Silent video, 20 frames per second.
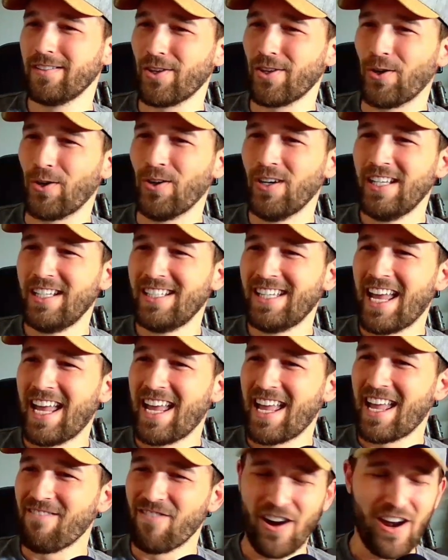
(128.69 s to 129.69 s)
So
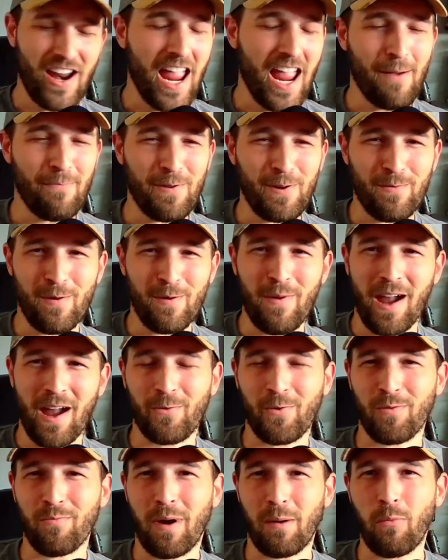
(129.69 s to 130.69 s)
very happy to be
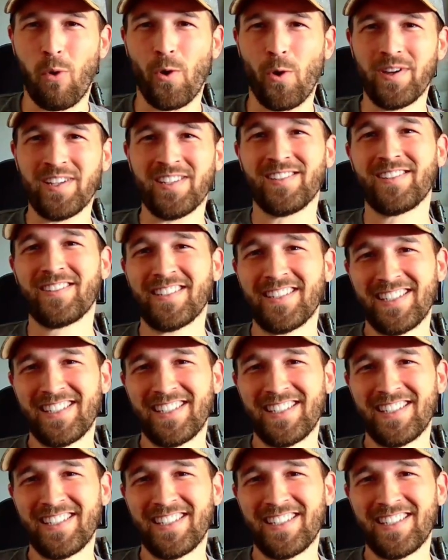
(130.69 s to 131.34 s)
back with my boys.